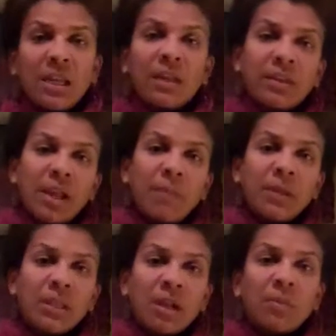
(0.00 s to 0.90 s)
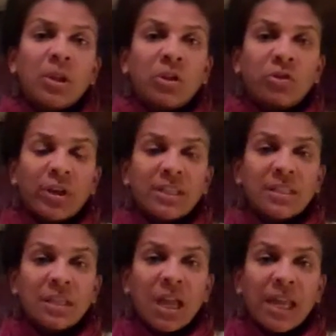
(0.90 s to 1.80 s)
Now, the topic that I'm going to address
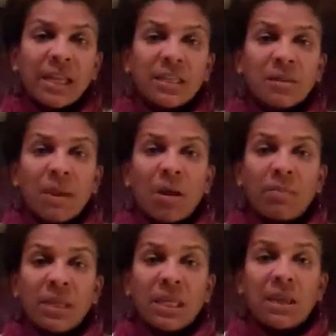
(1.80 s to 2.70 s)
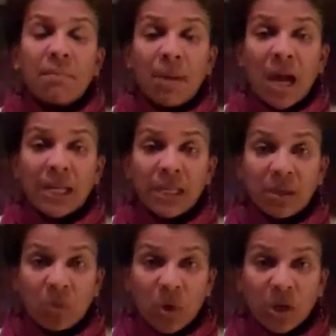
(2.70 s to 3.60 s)
tonight is about being embodied
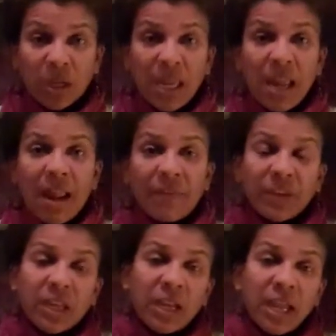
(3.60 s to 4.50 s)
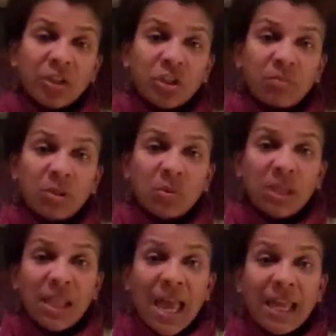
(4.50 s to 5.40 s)
at work, and the connection
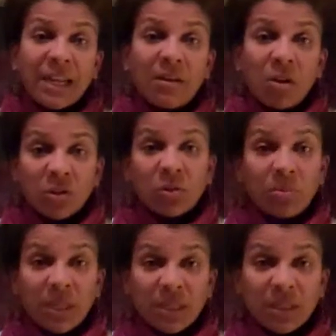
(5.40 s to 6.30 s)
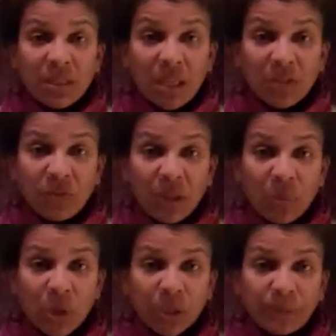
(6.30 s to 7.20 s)
between that and also being successful
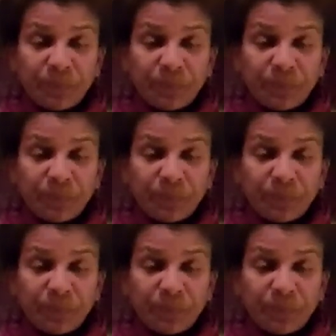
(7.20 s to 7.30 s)
at work.